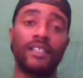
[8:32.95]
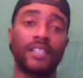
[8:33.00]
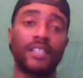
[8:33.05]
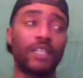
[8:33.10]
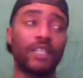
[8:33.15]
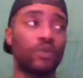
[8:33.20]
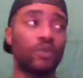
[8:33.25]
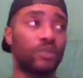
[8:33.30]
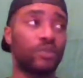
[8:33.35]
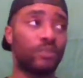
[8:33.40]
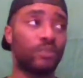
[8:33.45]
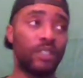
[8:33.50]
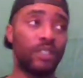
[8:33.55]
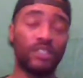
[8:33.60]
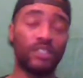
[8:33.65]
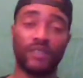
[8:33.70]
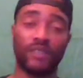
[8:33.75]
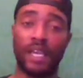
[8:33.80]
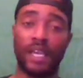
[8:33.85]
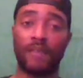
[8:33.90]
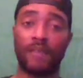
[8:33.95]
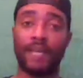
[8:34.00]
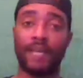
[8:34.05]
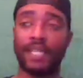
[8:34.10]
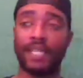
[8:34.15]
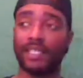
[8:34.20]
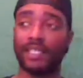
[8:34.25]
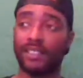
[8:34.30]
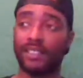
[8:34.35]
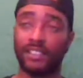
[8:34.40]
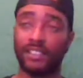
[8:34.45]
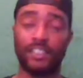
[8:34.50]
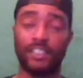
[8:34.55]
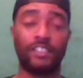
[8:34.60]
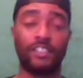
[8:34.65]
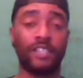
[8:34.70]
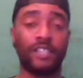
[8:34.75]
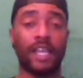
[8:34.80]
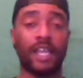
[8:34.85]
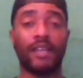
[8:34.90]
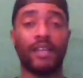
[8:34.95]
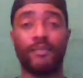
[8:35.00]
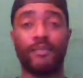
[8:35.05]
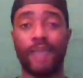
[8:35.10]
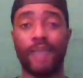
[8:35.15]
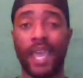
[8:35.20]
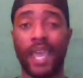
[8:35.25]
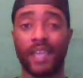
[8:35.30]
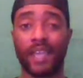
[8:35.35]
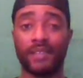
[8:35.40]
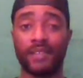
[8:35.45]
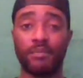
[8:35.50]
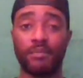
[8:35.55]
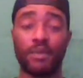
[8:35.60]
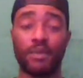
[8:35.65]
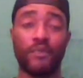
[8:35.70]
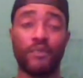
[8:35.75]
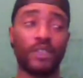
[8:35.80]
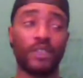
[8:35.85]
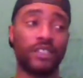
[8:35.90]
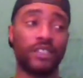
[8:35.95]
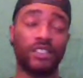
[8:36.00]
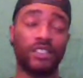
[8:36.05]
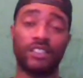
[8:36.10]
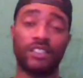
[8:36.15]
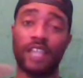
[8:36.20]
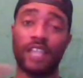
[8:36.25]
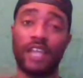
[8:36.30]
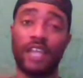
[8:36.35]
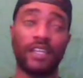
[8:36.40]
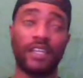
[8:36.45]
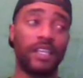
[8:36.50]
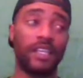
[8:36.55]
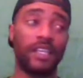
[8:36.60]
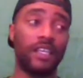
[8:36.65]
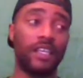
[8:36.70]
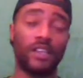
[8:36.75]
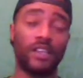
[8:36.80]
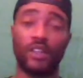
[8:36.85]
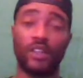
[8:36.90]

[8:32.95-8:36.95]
They know it's bullets flying by, kids getting shot in the back, motherfuckers getting shot in the head.